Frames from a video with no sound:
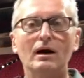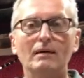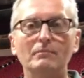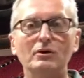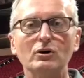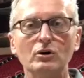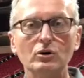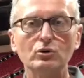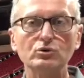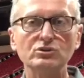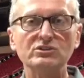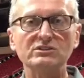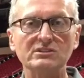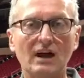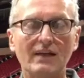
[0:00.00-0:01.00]

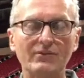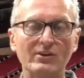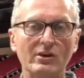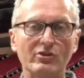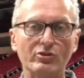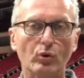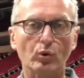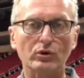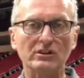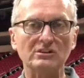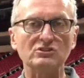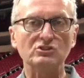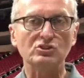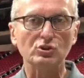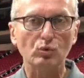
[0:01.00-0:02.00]
who's got the authority
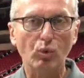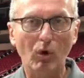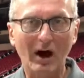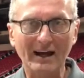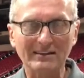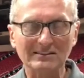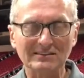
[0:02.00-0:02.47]
to do what.